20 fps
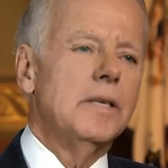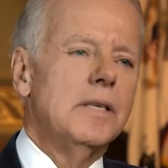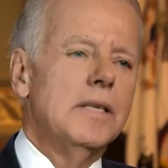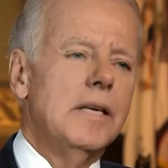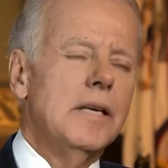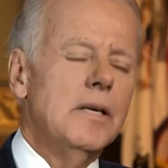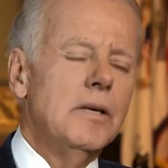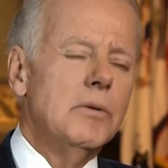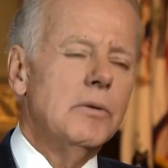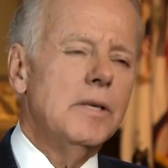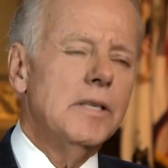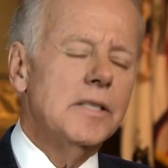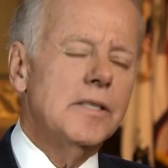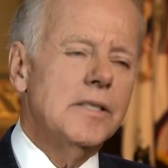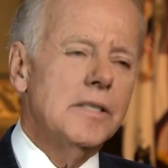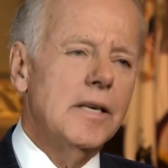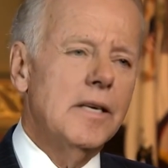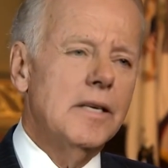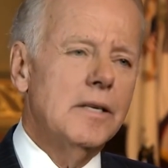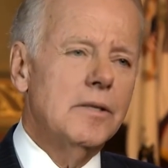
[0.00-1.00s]
But Hillary
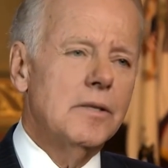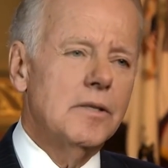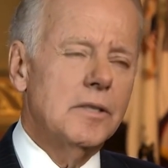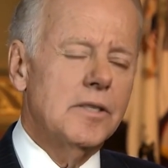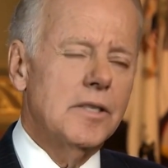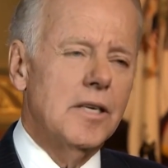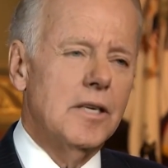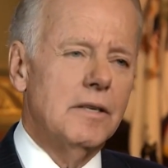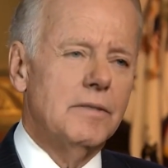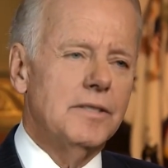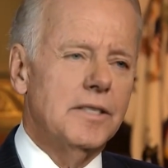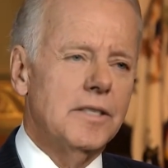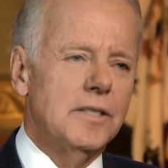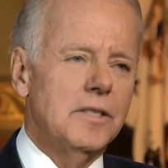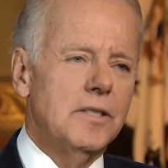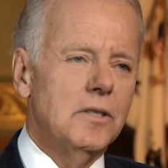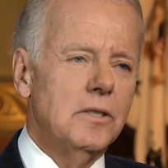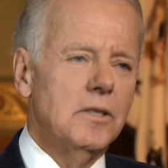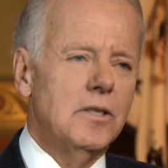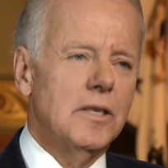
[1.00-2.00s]
said herself, she
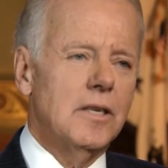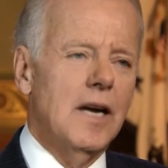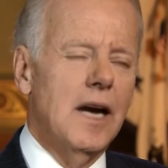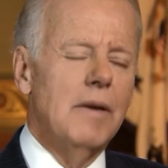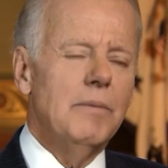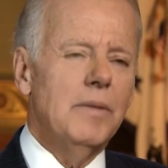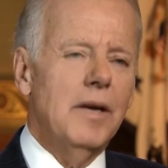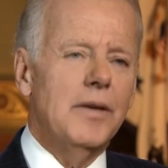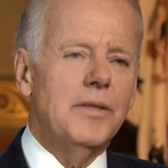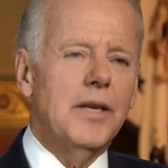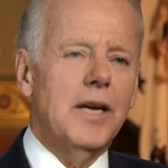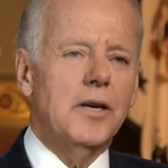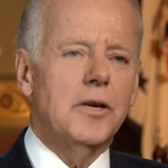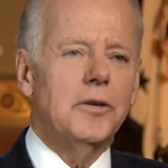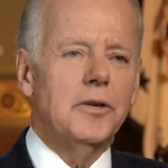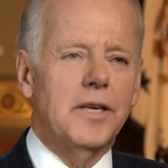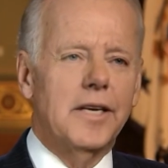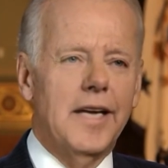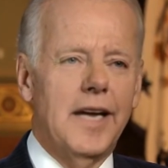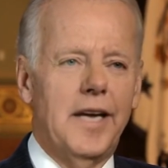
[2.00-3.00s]
said, look, I'm not that
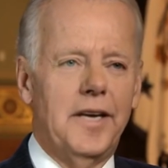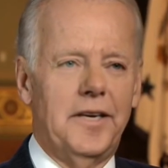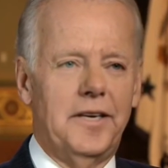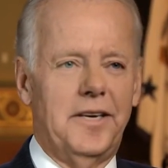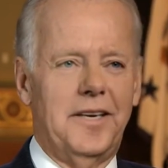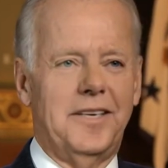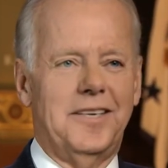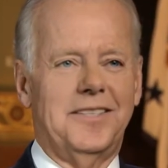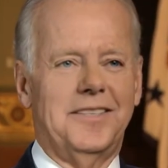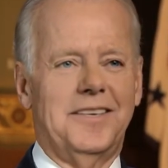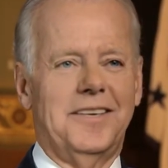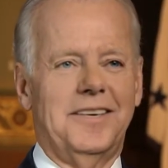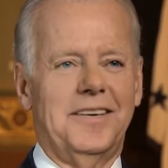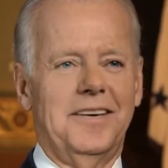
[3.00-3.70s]
good a candidate.